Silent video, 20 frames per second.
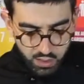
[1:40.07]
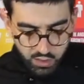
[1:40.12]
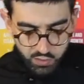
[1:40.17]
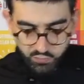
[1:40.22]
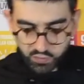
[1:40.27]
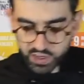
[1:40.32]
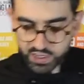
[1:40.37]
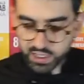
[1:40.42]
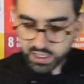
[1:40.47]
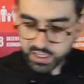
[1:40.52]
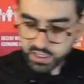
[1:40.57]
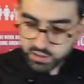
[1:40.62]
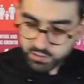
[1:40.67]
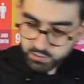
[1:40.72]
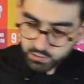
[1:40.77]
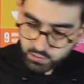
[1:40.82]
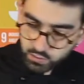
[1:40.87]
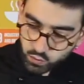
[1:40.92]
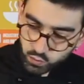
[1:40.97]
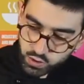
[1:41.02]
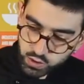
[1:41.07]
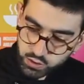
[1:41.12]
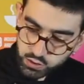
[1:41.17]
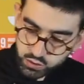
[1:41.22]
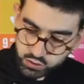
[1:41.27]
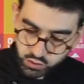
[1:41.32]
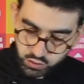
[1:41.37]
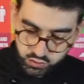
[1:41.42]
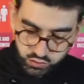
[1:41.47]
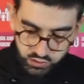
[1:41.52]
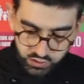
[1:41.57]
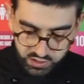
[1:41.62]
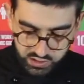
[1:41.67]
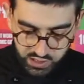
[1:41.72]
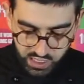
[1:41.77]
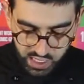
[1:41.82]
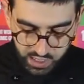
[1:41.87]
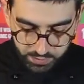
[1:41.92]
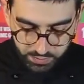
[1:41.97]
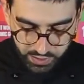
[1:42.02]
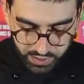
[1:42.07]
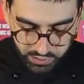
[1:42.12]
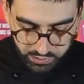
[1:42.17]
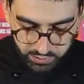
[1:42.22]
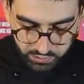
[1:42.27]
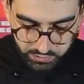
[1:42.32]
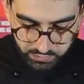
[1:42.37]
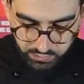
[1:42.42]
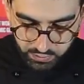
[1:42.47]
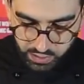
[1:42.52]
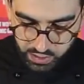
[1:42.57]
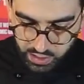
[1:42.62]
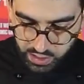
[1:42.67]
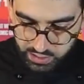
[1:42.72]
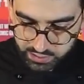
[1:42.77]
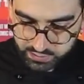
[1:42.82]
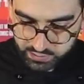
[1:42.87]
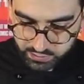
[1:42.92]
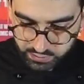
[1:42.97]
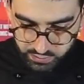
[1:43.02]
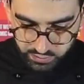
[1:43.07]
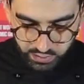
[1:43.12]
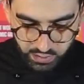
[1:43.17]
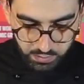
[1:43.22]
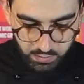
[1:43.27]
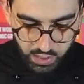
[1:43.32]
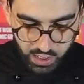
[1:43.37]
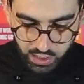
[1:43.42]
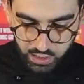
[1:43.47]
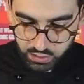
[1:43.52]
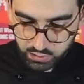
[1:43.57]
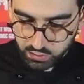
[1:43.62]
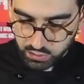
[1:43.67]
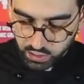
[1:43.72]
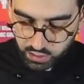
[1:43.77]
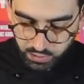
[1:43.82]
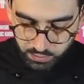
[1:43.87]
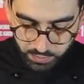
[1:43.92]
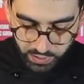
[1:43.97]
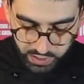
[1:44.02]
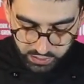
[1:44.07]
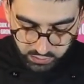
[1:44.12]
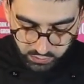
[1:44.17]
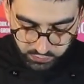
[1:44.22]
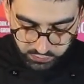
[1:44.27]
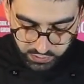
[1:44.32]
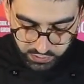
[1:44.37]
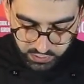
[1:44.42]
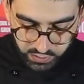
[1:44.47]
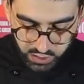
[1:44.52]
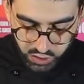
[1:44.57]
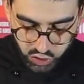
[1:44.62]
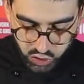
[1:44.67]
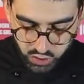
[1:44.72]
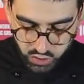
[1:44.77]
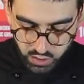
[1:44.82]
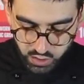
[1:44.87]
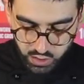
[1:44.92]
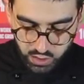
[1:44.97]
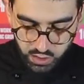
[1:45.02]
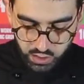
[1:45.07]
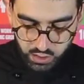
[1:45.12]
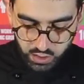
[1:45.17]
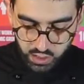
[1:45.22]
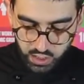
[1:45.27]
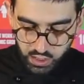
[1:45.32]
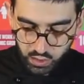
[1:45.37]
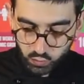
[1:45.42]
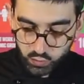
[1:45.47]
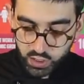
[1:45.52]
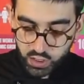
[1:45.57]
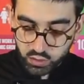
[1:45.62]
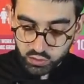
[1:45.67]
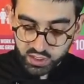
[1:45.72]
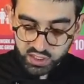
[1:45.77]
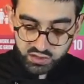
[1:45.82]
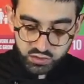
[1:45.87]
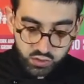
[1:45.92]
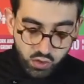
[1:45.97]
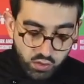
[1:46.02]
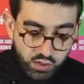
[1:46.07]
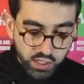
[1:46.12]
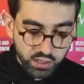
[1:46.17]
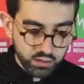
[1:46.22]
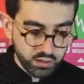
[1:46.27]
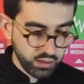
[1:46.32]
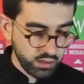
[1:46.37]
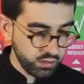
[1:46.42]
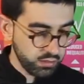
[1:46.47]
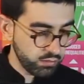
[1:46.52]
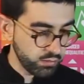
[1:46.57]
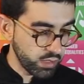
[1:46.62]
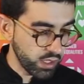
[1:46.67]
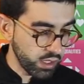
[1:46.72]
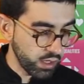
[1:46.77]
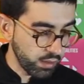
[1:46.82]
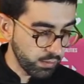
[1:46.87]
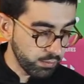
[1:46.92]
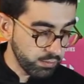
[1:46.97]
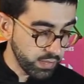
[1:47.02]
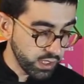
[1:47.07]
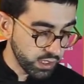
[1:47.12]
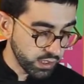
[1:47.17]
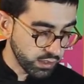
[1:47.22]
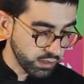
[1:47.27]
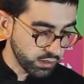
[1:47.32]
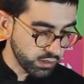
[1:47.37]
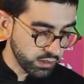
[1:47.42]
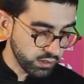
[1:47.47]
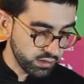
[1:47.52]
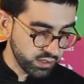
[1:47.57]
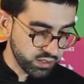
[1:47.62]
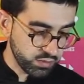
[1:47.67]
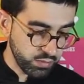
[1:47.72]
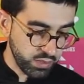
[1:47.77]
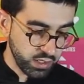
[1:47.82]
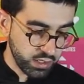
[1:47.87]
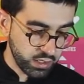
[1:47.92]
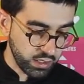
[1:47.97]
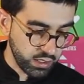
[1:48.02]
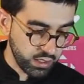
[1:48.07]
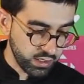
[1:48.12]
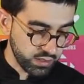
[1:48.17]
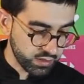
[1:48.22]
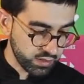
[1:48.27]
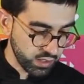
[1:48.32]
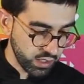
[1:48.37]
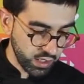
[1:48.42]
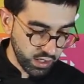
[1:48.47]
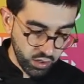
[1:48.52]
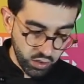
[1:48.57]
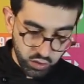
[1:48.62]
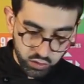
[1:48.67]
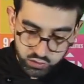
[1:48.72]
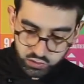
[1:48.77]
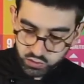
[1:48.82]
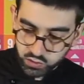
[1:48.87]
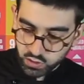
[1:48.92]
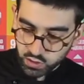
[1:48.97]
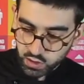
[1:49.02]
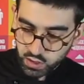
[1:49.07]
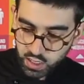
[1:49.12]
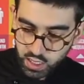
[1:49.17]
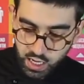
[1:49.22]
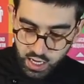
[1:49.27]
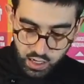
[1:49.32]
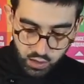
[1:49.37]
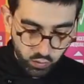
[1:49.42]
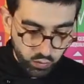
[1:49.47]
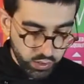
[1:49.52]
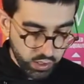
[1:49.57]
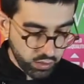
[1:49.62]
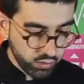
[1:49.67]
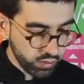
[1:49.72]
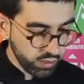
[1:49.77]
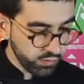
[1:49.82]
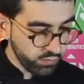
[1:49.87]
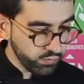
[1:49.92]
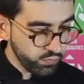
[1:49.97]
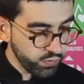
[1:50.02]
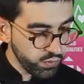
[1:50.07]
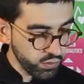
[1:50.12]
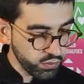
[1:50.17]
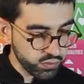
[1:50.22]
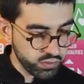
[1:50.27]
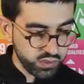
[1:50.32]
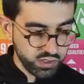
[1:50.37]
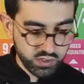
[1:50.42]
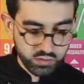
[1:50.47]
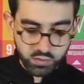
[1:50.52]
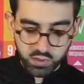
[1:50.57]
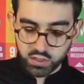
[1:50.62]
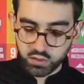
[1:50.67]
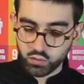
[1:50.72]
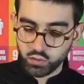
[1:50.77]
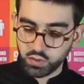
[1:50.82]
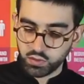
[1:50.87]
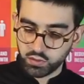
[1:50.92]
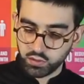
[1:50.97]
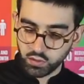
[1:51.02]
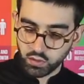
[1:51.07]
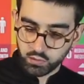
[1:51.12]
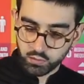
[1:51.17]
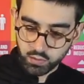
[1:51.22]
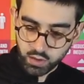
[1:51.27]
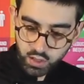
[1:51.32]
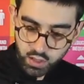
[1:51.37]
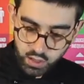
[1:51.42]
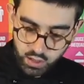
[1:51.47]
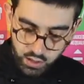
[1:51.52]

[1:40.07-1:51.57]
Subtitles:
Finally, we'll use also this hard bread as the main part of the dish. We are gonna soak it in milk. This milk is hot, and we are gonna infuse this meat with some